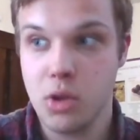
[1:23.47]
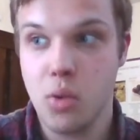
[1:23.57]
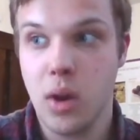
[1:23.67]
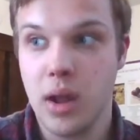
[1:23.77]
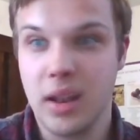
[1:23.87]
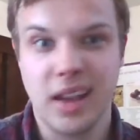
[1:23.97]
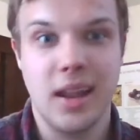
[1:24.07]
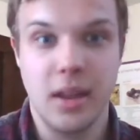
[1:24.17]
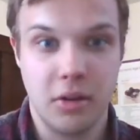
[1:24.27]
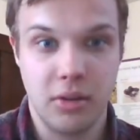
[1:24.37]
you want like
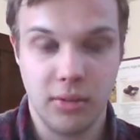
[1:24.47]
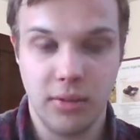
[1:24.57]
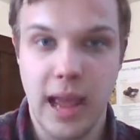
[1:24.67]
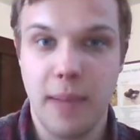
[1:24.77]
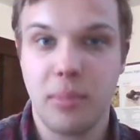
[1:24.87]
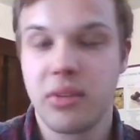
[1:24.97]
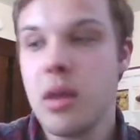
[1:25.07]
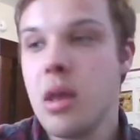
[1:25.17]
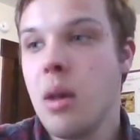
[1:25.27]
10 degrees of flaps.